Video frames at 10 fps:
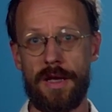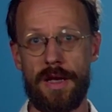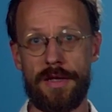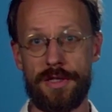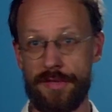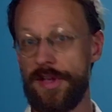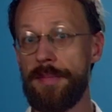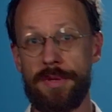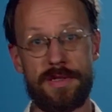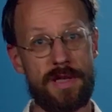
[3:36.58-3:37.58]
The
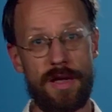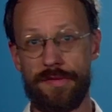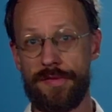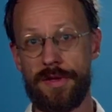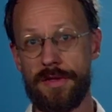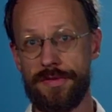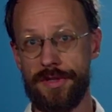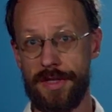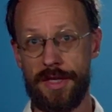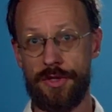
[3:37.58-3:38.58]
development of
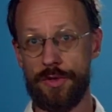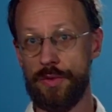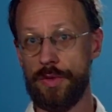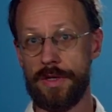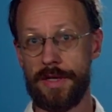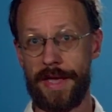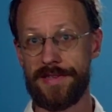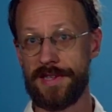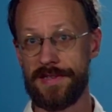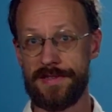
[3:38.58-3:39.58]
the EU
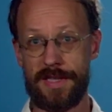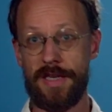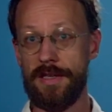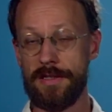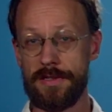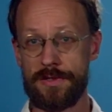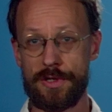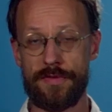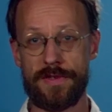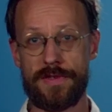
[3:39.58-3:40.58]
SST
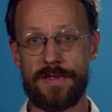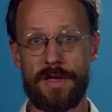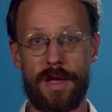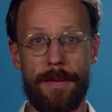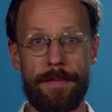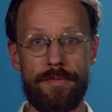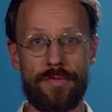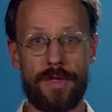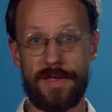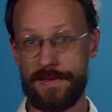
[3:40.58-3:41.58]
service
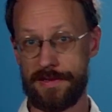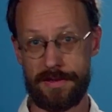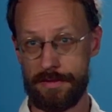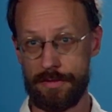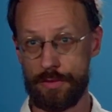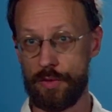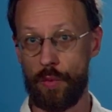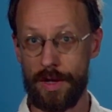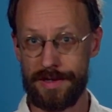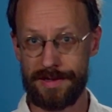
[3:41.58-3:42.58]
is or
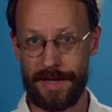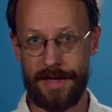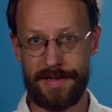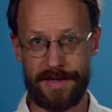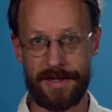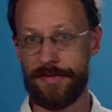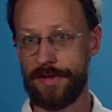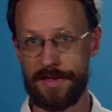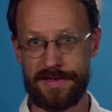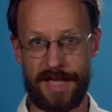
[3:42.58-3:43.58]
was a
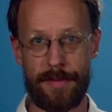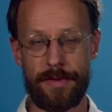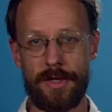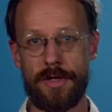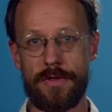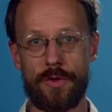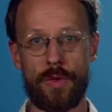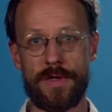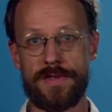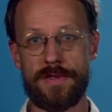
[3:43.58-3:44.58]
significant step
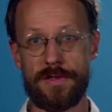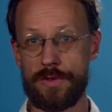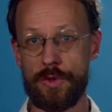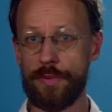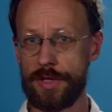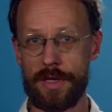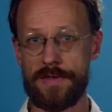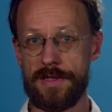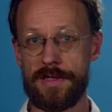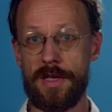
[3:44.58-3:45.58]
towards this goal
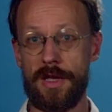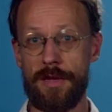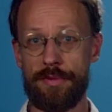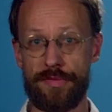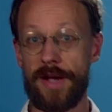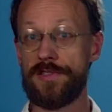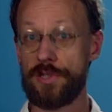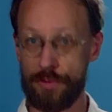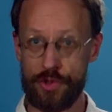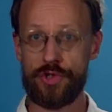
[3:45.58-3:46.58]
because it provides
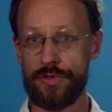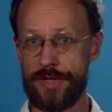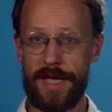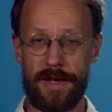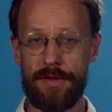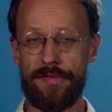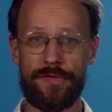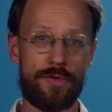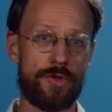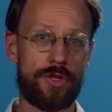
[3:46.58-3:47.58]
crucial data
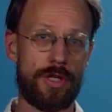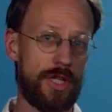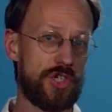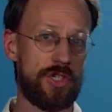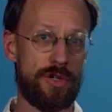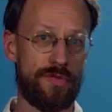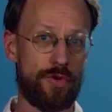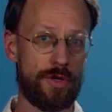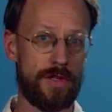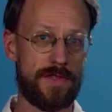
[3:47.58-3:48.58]
for collision
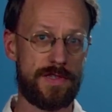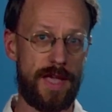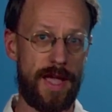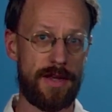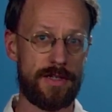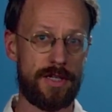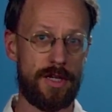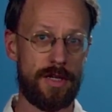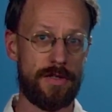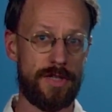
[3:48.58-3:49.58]
avoidance and
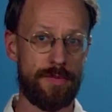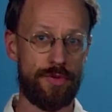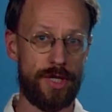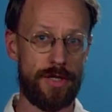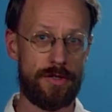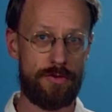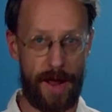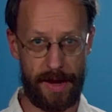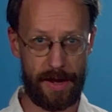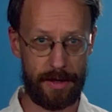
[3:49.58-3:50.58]
debris
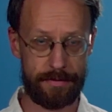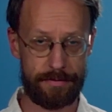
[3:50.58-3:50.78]
tracking.